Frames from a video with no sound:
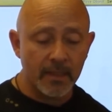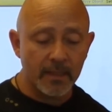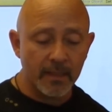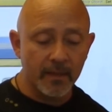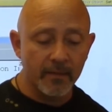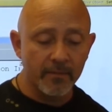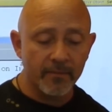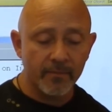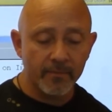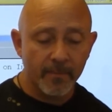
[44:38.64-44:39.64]

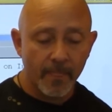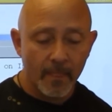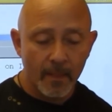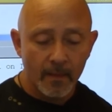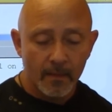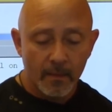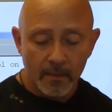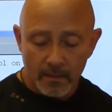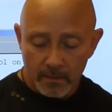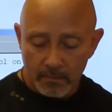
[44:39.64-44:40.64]
if
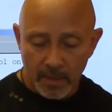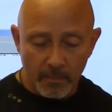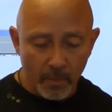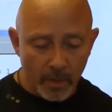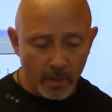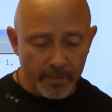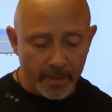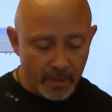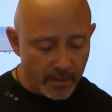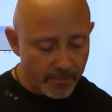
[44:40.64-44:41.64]
my boy over
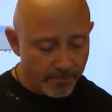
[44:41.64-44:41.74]
here,